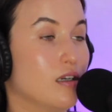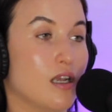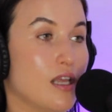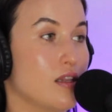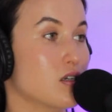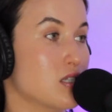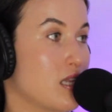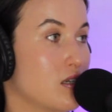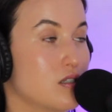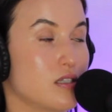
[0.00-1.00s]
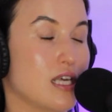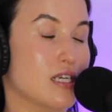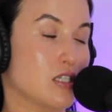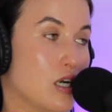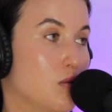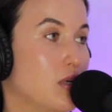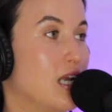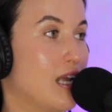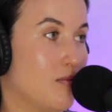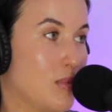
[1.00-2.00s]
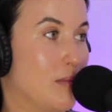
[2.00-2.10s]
And there's others that don't and have been